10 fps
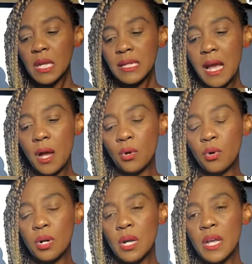Now,
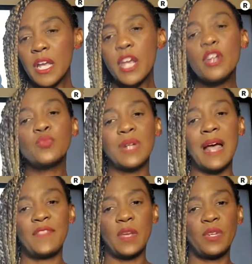here's what
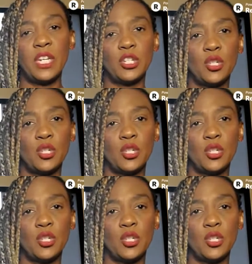I think we need to